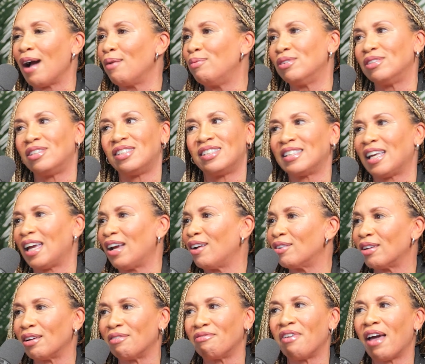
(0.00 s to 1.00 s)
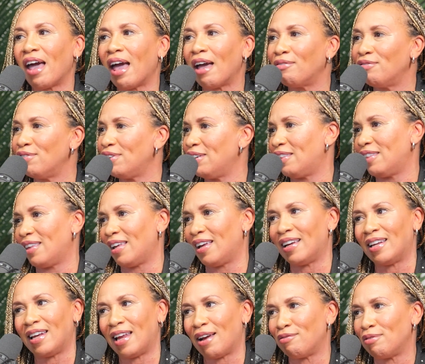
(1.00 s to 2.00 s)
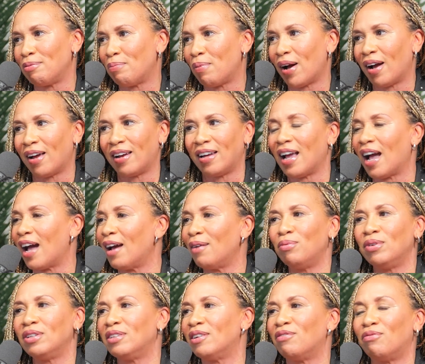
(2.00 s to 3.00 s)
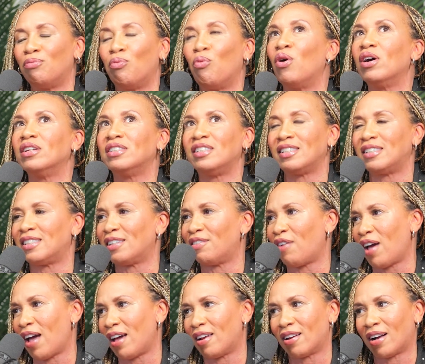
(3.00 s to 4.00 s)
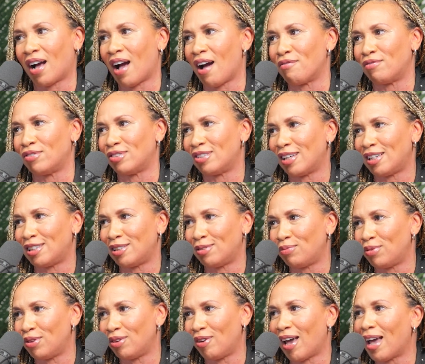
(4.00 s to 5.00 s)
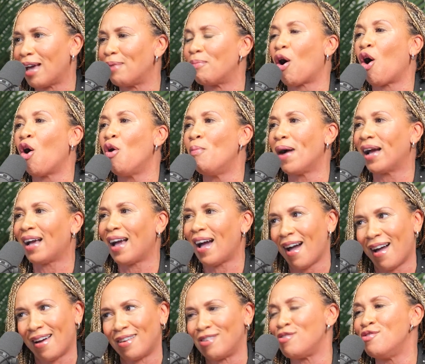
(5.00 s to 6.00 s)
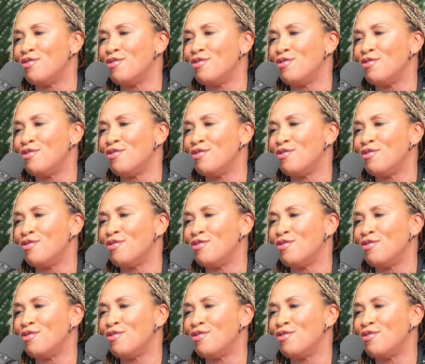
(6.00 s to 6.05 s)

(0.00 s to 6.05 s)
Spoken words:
I was scared of everything and everybody. I wouldn't have wanted to have had a conversation with you, Abe. Oh, my God.